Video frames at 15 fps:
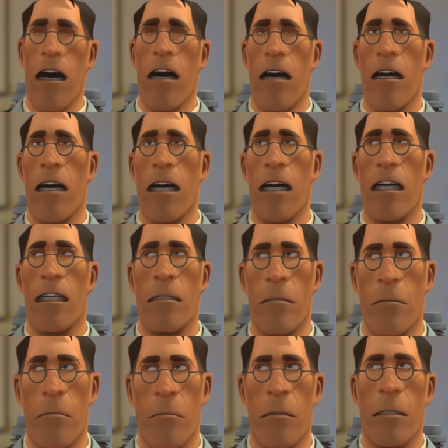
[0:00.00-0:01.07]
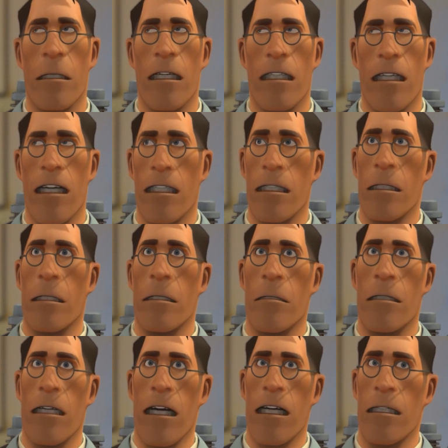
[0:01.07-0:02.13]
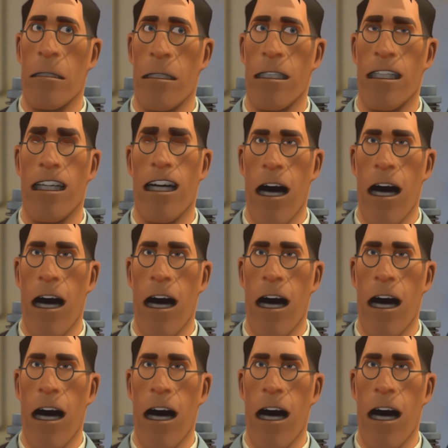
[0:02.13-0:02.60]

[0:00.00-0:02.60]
That would be appreciated.